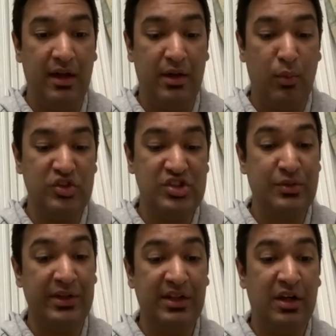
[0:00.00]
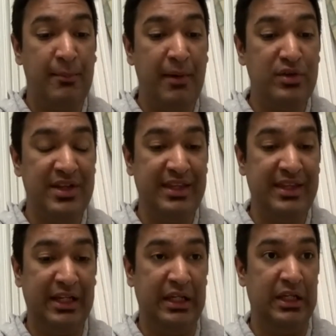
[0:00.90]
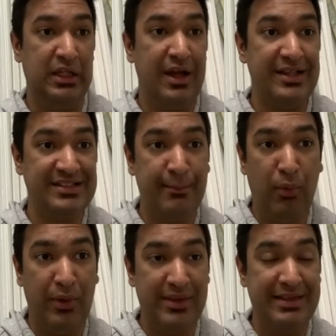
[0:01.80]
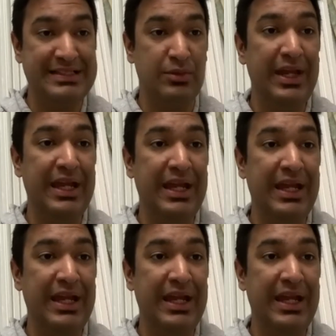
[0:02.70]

which is going to come out, I think, at some point this week,